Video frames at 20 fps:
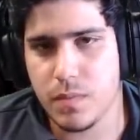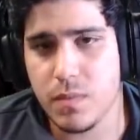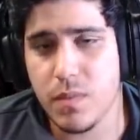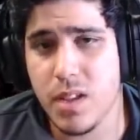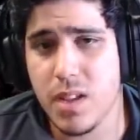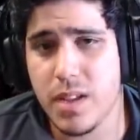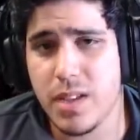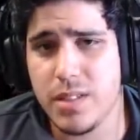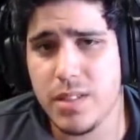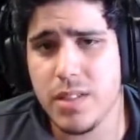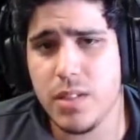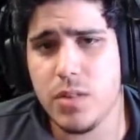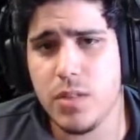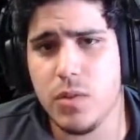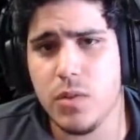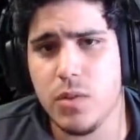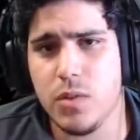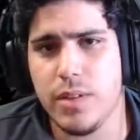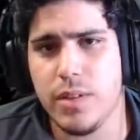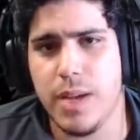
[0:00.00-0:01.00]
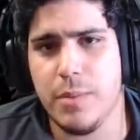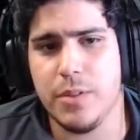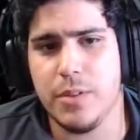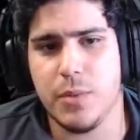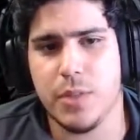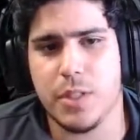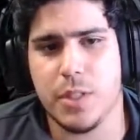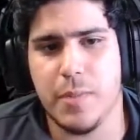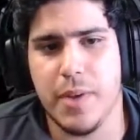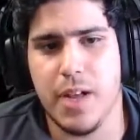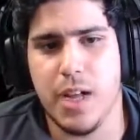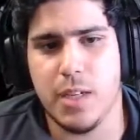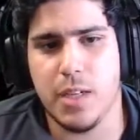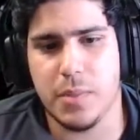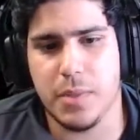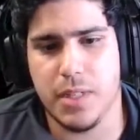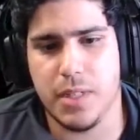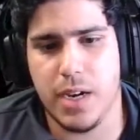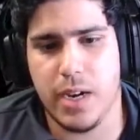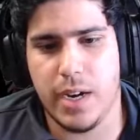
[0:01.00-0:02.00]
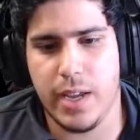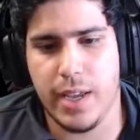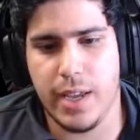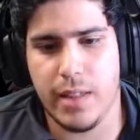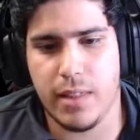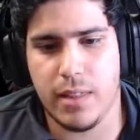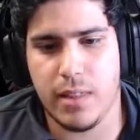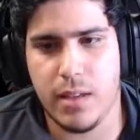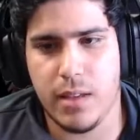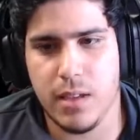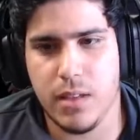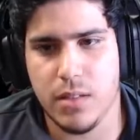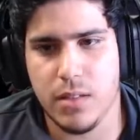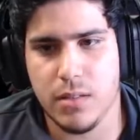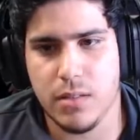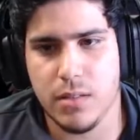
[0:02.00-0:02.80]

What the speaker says: Can still do damage with spells, not 18.